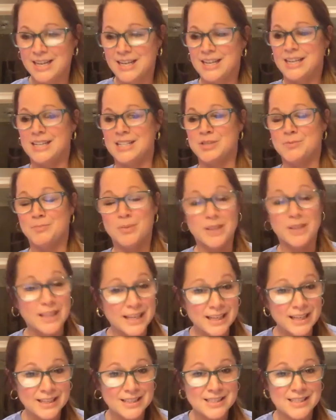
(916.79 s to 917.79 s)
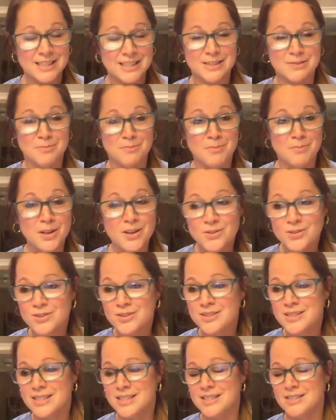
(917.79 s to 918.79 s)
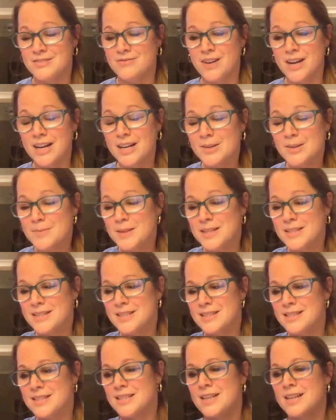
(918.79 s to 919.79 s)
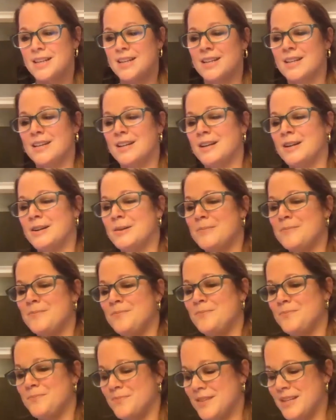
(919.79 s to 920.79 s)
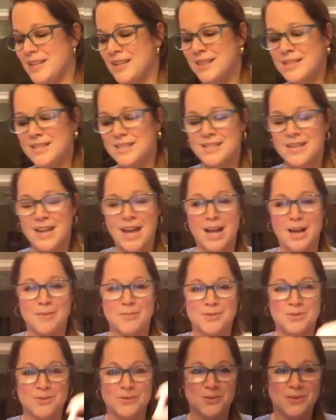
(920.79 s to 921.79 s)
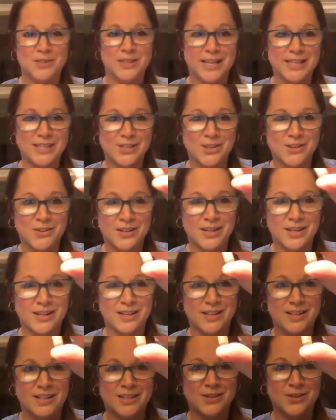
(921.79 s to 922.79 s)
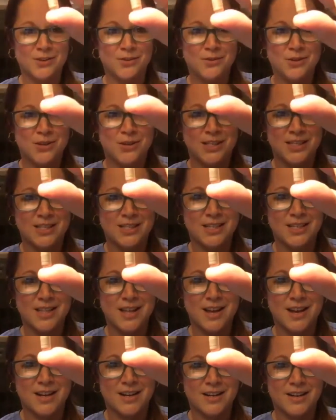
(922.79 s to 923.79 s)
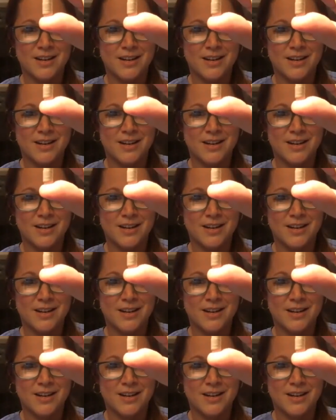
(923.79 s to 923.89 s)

It is plants. It is minerals. It is vitamins in these capsules. That's all that it is. I don't know if you can see that.